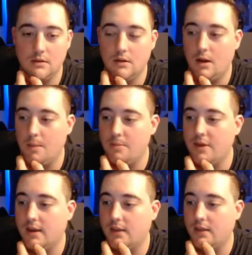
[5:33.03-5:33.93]
I'm
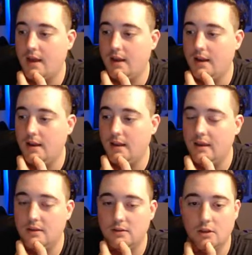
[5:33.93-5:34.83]
thinking that
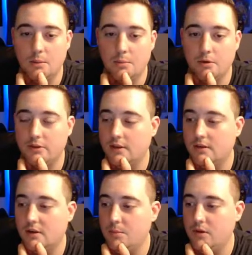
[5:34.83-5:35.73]
he's the only person that's
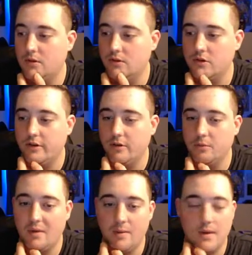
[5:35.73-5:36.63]
going to be using a shield,
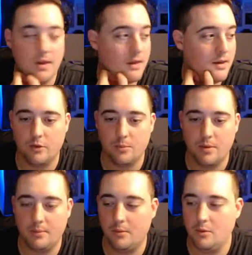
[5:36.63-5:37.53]
maybe. There
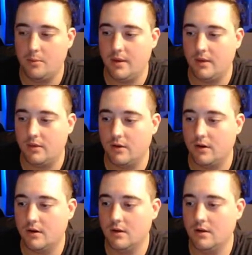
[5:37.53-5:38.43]
probably will be other
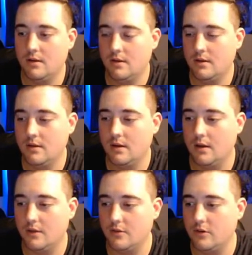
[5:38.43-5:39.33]

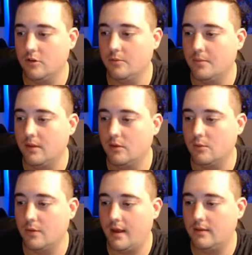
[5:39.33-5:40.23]
shields, but this
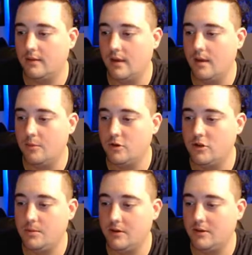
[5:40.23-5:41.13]
one has a
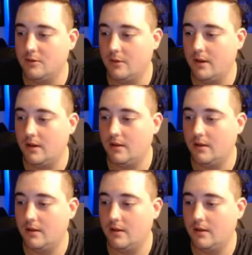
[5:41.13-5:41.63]
machine pistol in it.